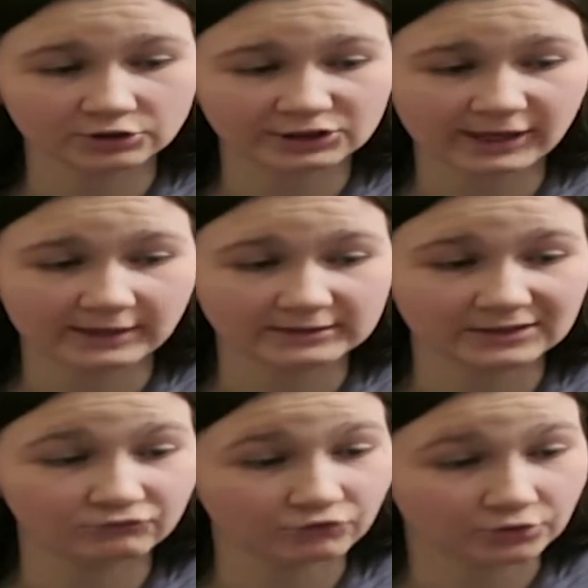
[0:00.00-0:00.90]
changed
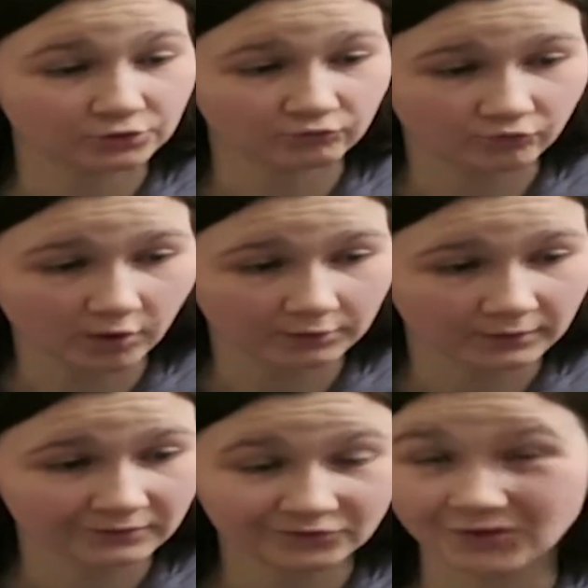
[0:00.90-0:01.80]
in front of Ron,
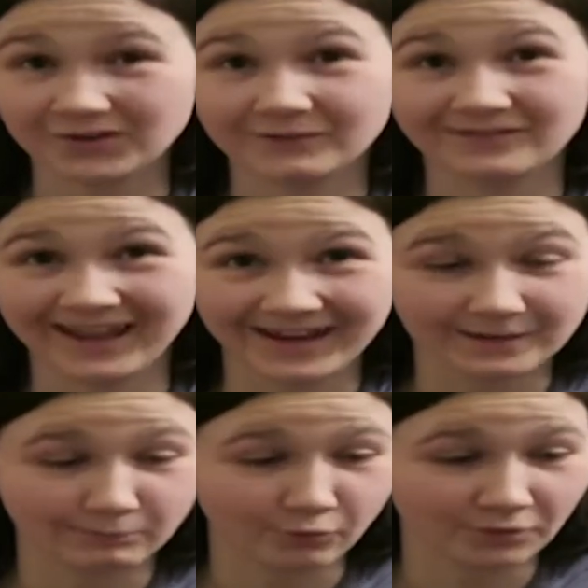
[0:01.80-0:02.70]
not even any
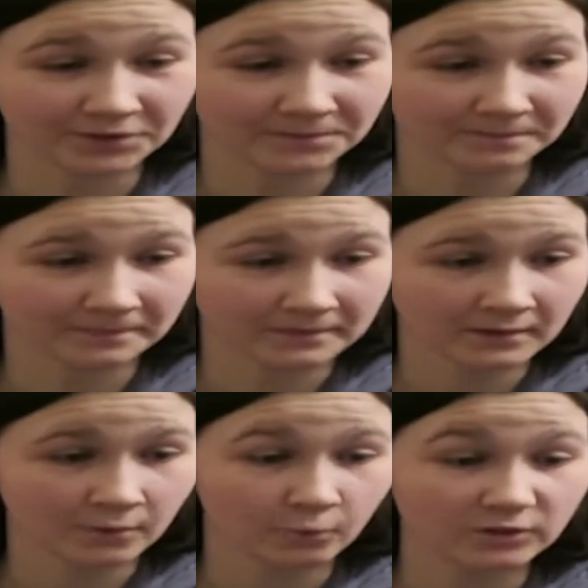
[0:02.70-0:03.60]
boy.
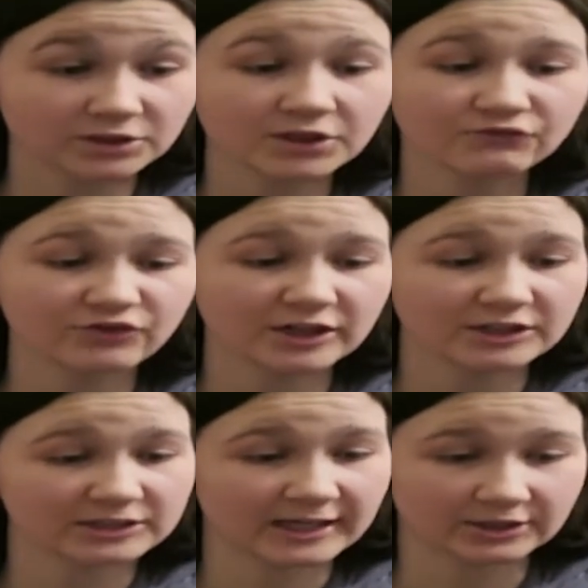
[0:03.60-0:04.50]
When she
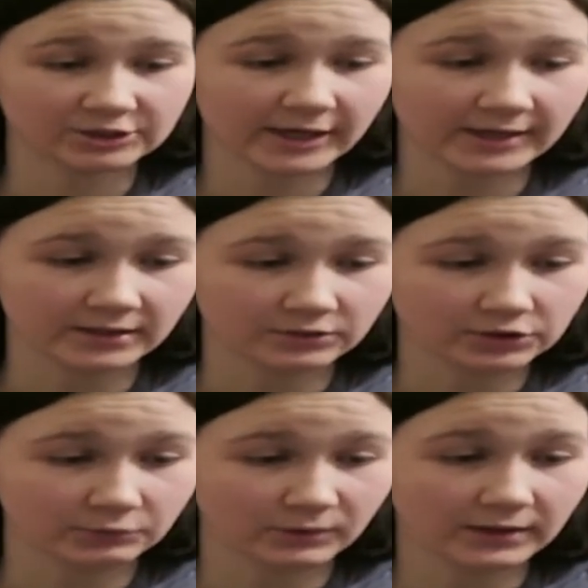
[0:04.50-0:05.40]
finished getting changed,
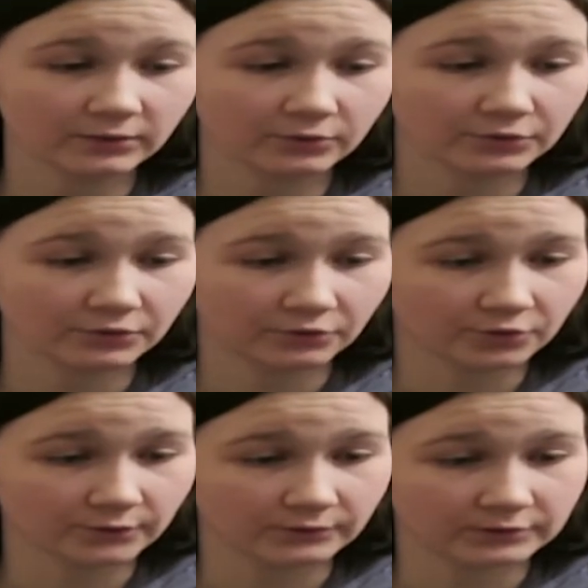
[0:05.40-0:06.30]
she went under the
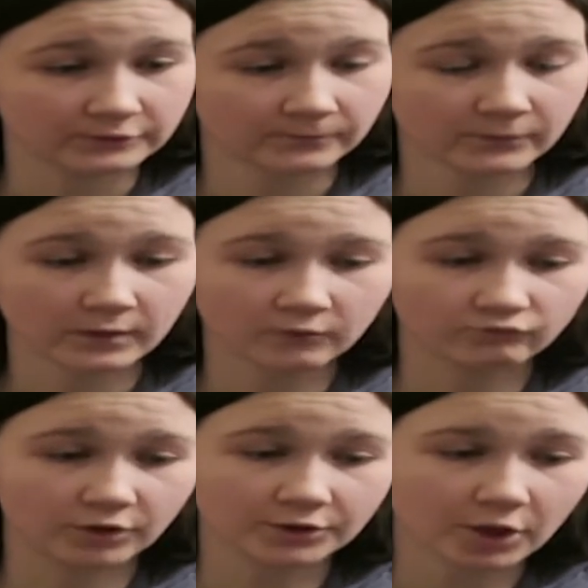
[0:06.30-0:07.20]
covers.
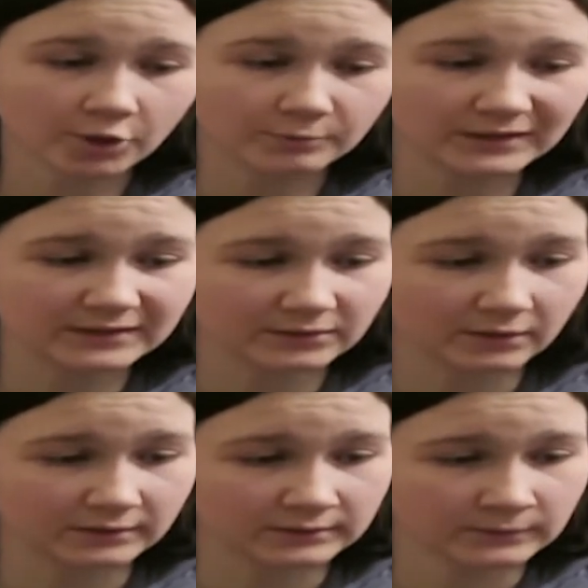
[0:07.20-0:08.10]
Ron opened his
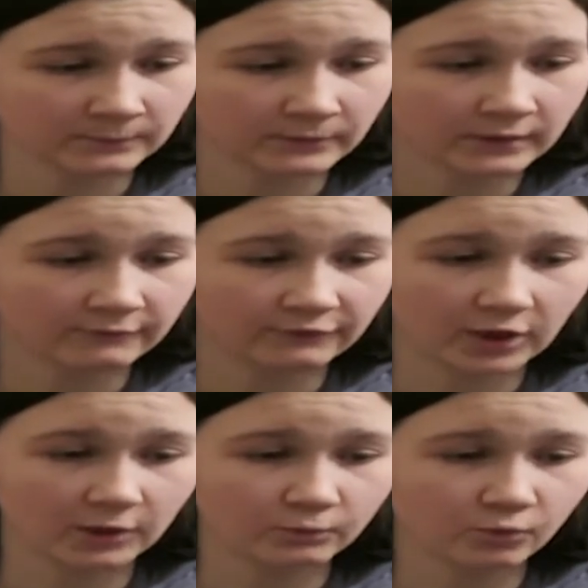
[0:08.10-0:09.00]
eyes.
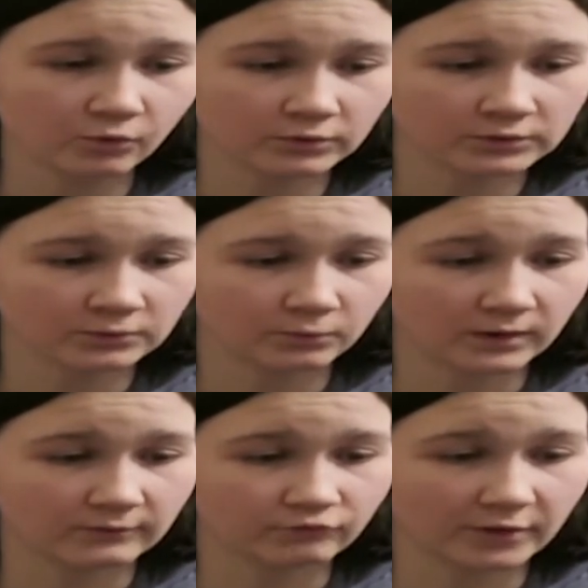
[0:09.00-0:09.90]
Fleur walked
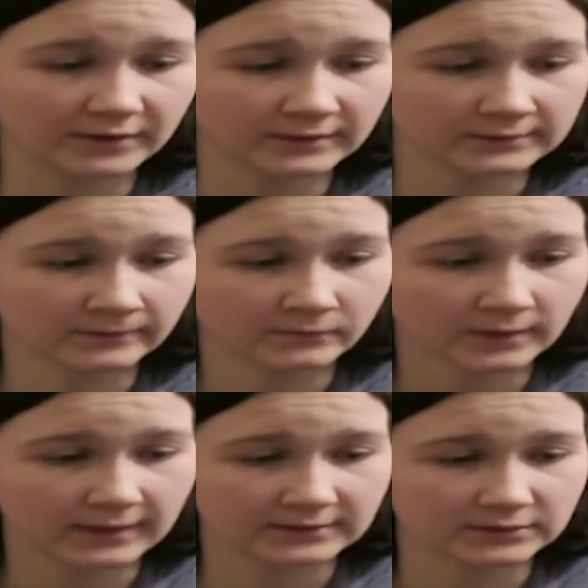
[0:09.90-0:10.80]
where Ron is
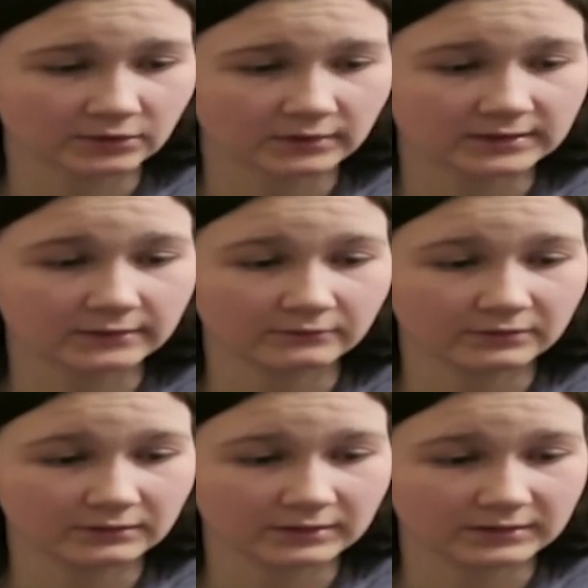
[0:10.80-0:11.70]
and started
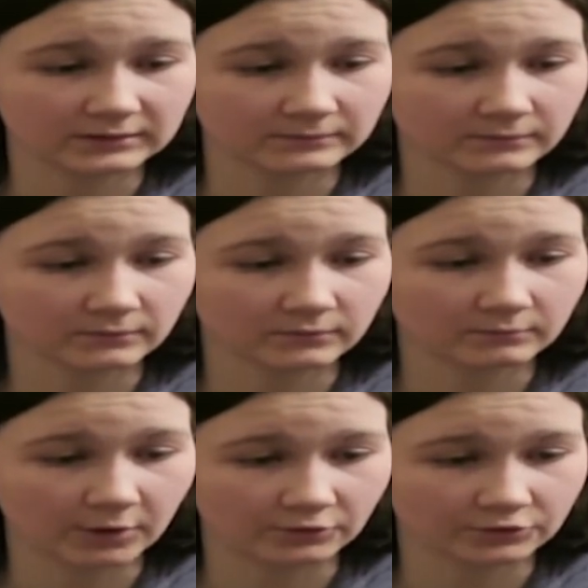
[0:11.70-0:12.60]
giving his
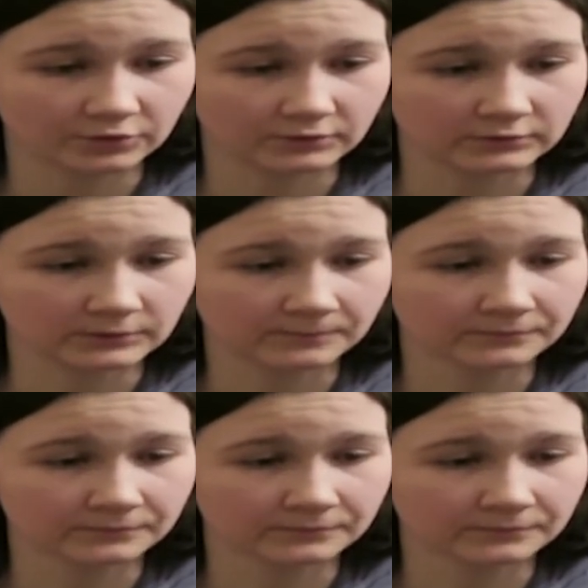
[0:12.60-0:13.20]
potions.